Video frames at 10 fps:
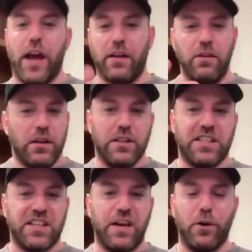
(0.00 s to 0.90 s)
okay,
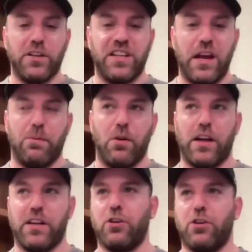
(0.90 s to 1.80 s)
let's say for example,
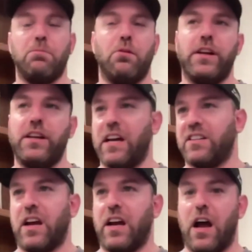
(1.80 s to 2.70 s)
at a certain point,
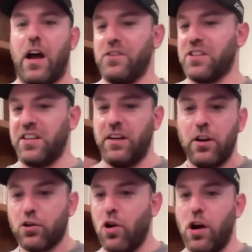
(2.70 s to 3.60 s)
yes, I obviously
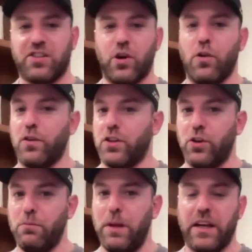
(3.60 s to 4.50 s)
crossed over
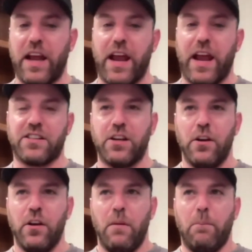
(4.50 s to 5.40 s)
to being enhanced.
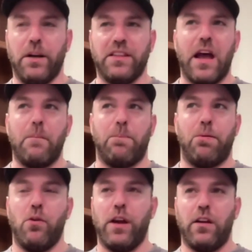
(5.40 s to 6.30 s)
But at that
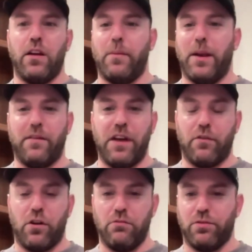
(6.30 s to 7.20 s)
point, I mean, I've
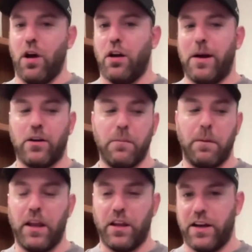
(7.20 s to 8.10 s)
never thought about
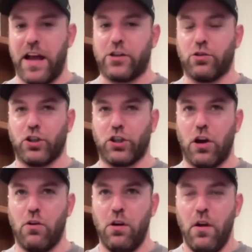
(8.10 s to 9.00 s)
competing in a natural
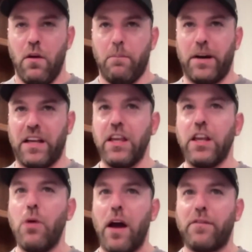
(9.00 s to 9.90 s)
show, but I think
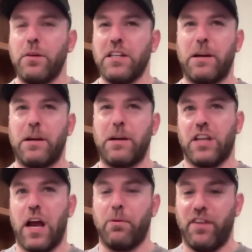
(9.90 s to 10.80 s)
you have to be a special
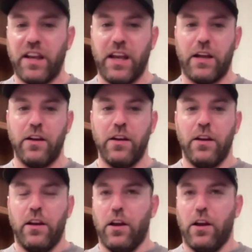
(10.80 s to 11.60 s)
type of idiot